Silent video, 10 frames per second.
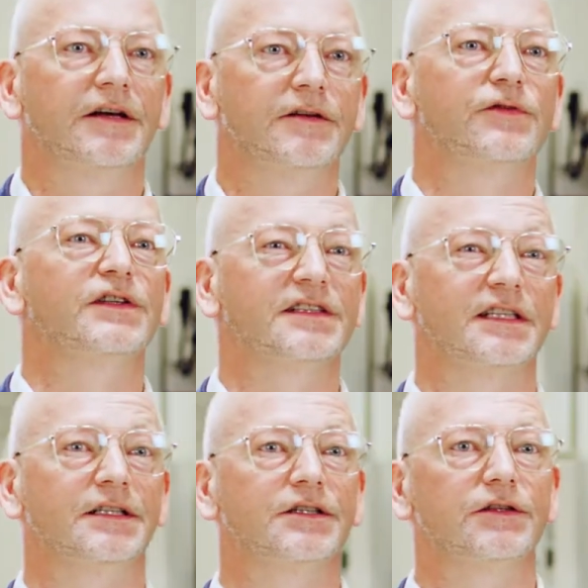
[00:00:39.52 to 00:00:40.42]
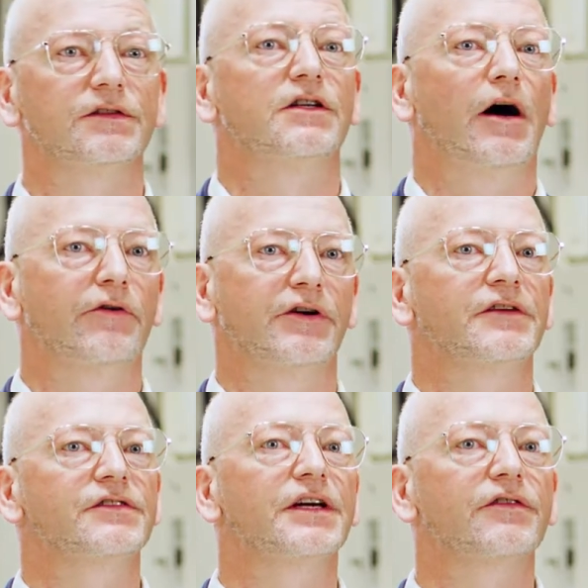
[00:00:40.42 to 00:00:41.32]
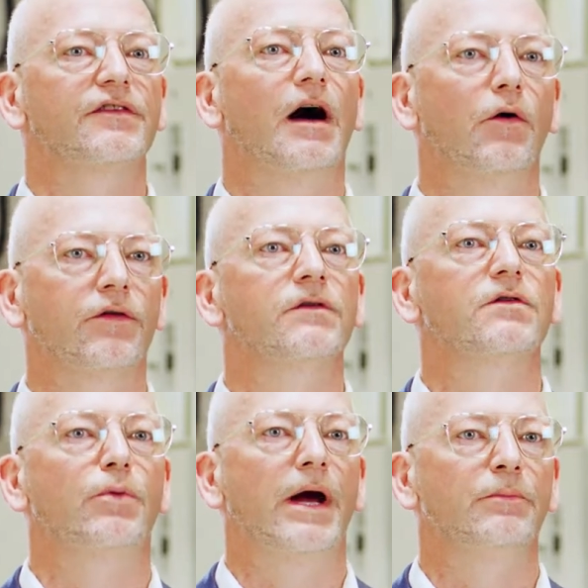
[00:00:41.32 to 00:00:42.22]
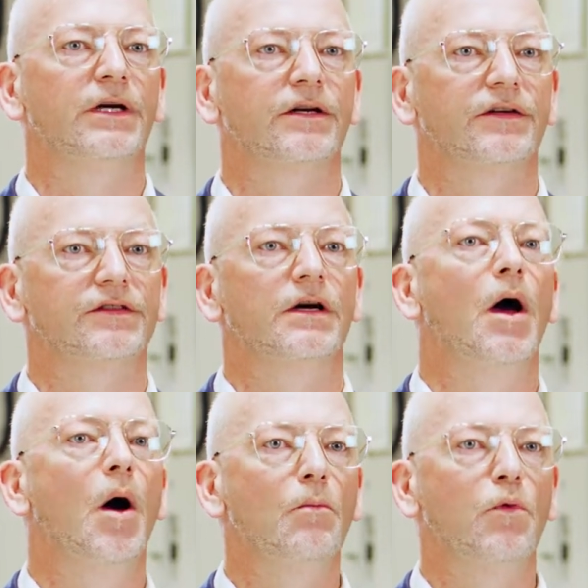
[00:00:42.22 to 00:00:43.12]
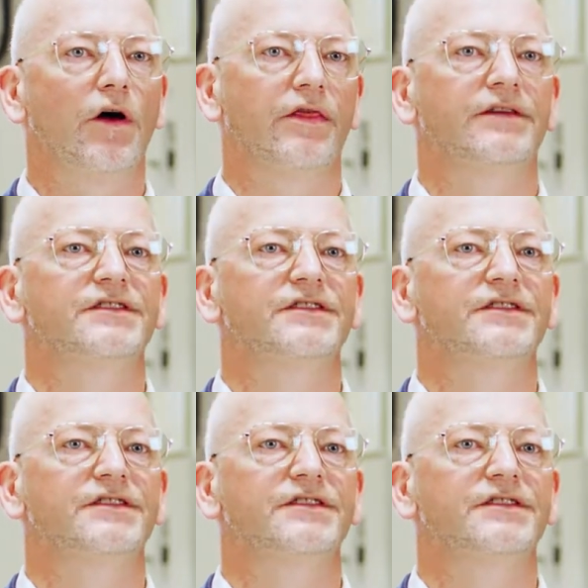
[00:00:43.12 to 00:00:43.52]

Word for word: in test facilities covering 6,000 square meters, more than